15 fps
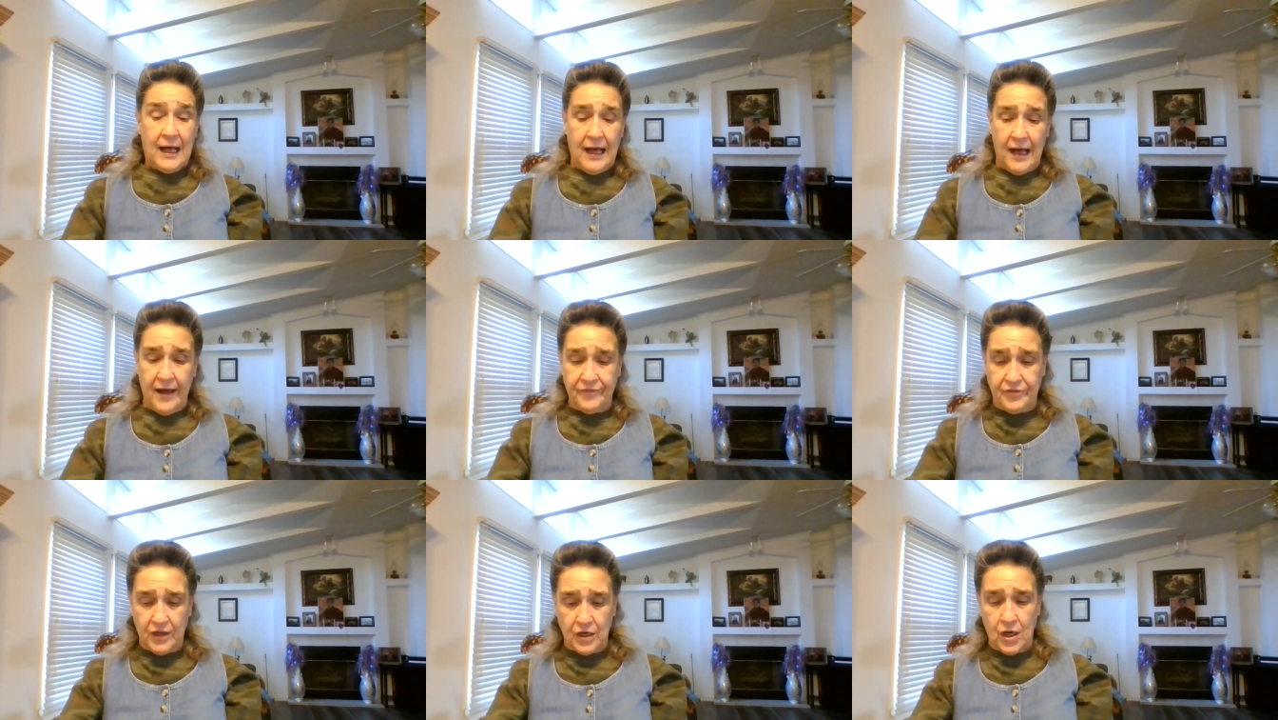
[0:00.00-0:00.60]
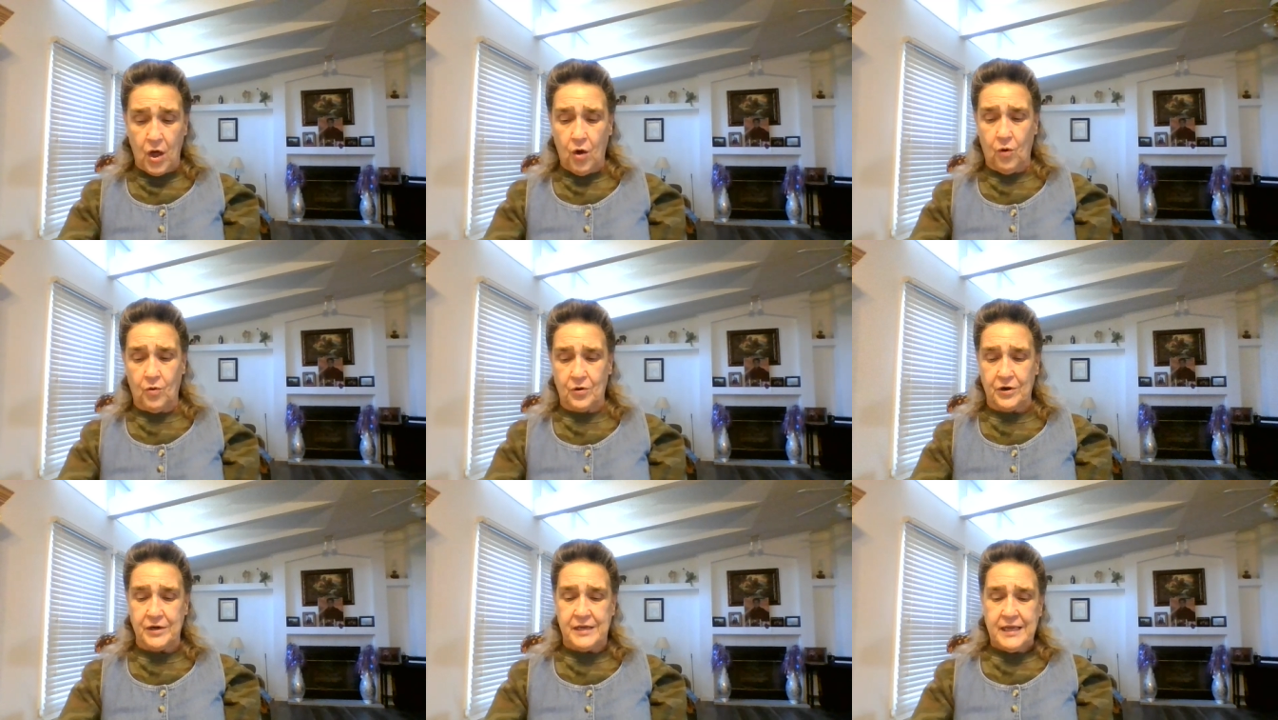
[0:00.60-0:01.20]
of the
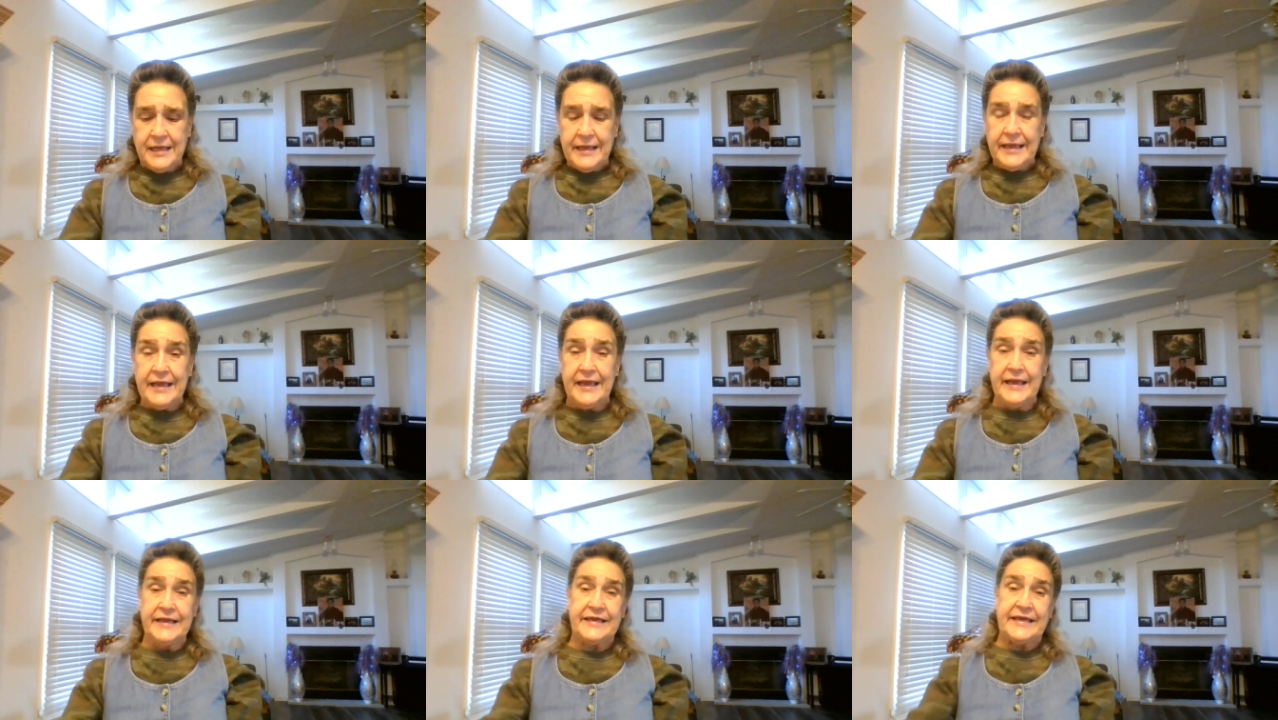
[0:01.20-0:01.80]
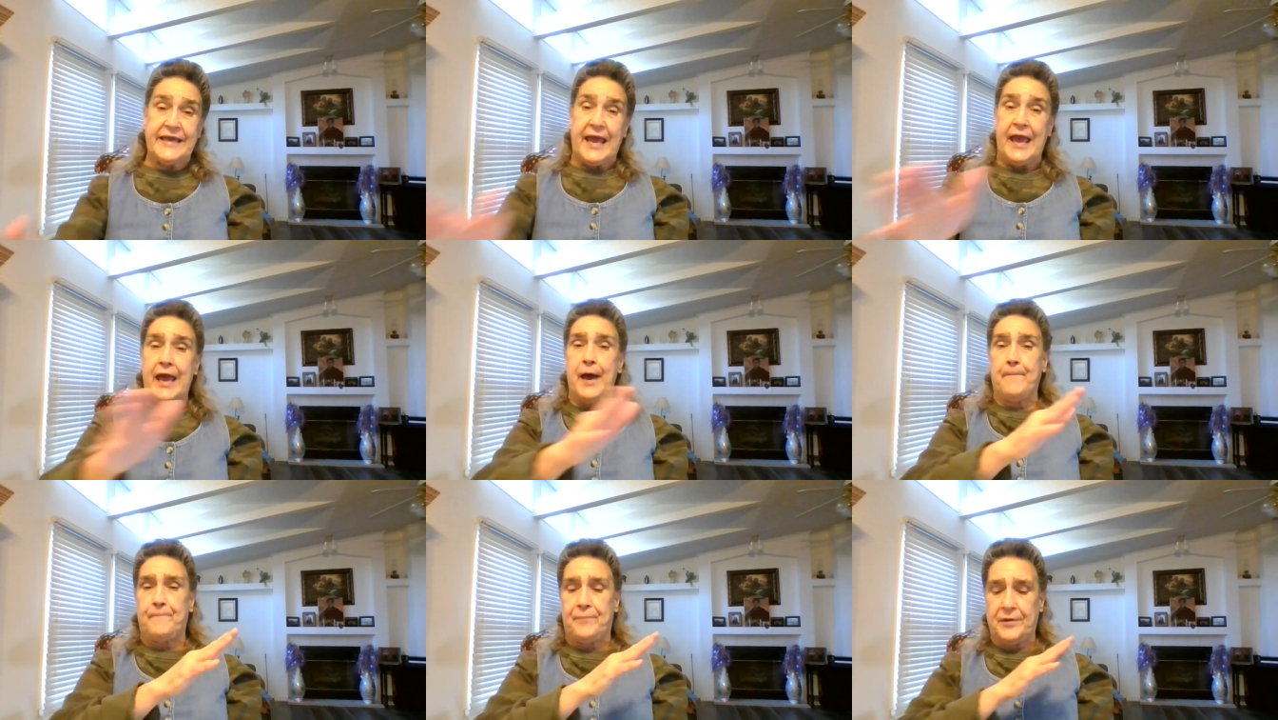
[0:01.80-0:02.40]
Lord
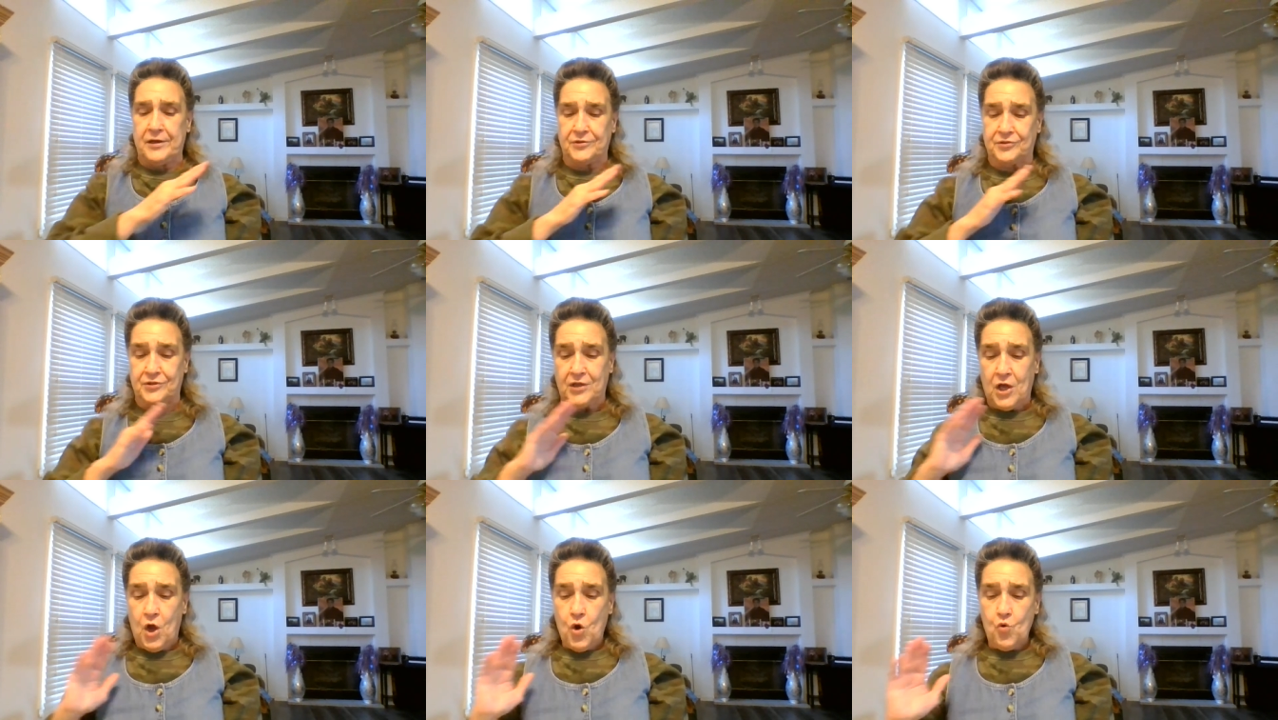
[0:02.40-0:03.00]
encampeth